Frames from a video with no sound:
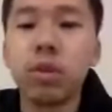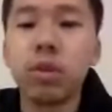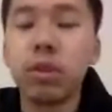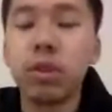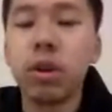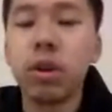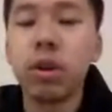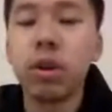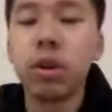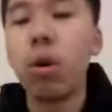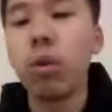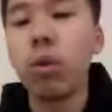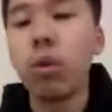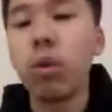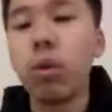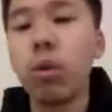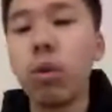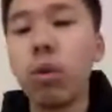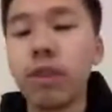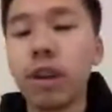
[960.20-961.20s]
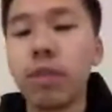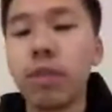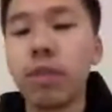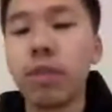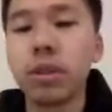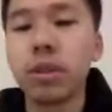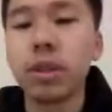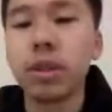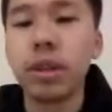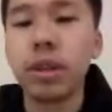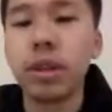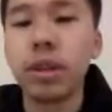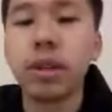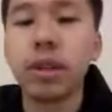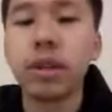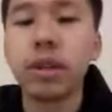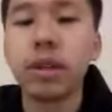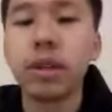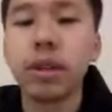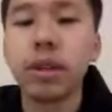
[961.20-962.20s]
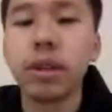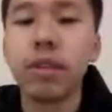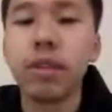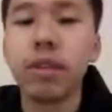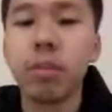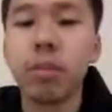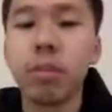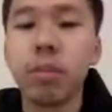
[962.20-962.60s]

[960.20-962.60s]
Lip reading: 25% and give it back to you later.